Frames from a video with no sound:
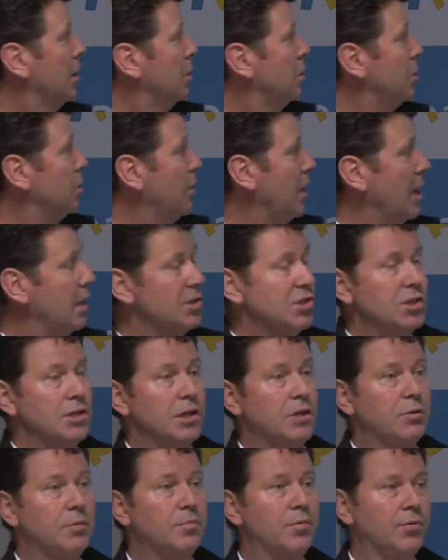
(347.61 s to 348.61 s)
Do we
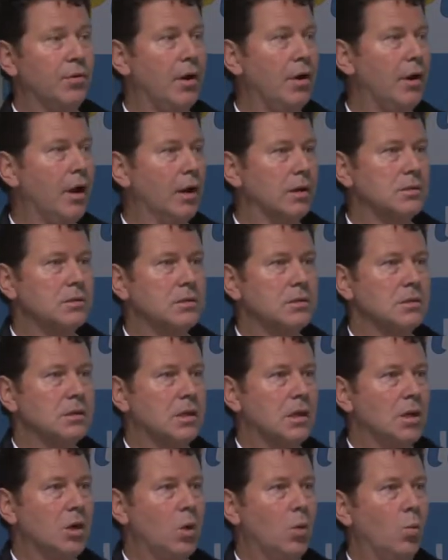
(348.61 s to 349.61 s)
engineer a product?
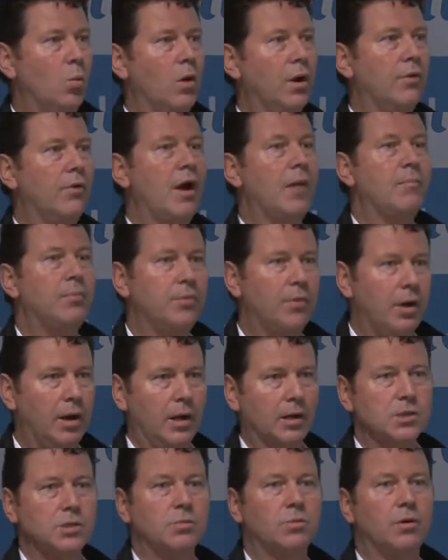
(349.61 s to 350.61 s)
What are our
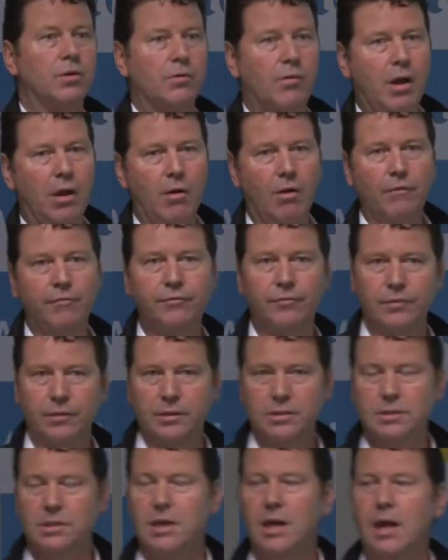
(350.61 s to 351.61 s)
products? What are our
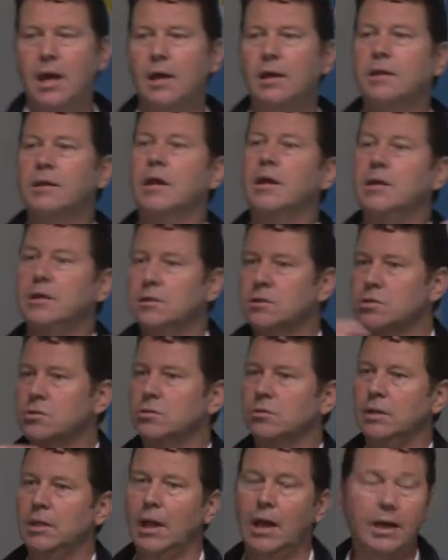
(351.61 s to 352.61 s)
offerings? And how do they
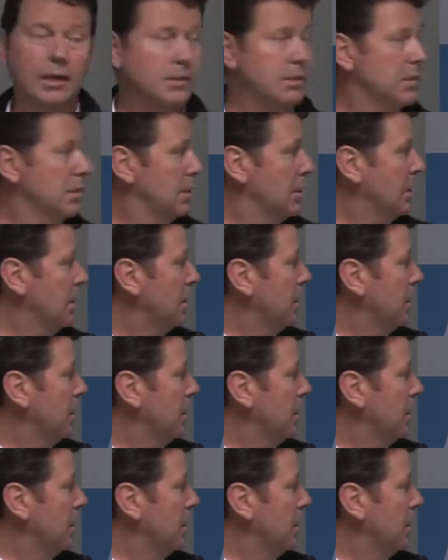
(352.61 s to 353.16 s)
interrelate?